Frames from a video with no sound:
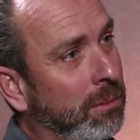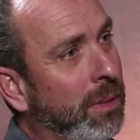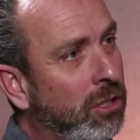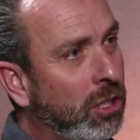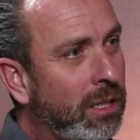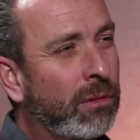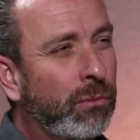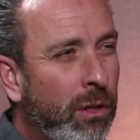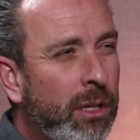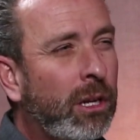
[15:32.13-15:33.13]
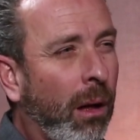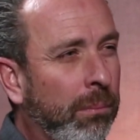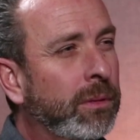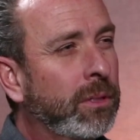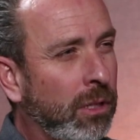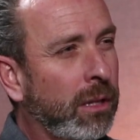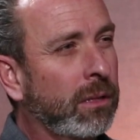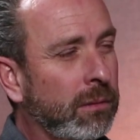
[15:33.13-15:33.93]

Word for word: I mean, it just it really complements each other.